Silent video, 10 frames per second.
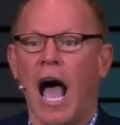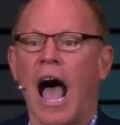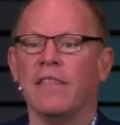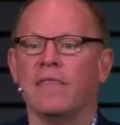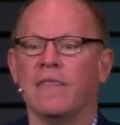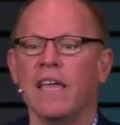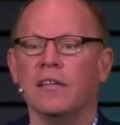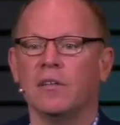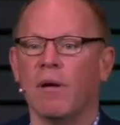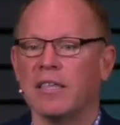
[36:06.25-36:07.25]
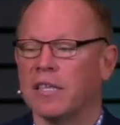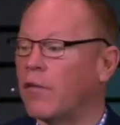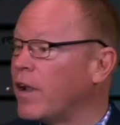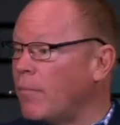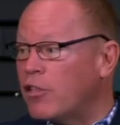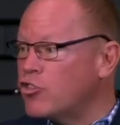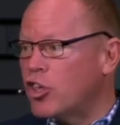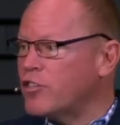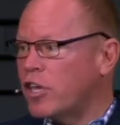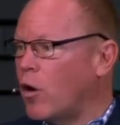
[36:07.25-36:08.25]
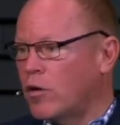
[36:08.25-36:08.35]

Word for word: I think to myself, and I'm not judging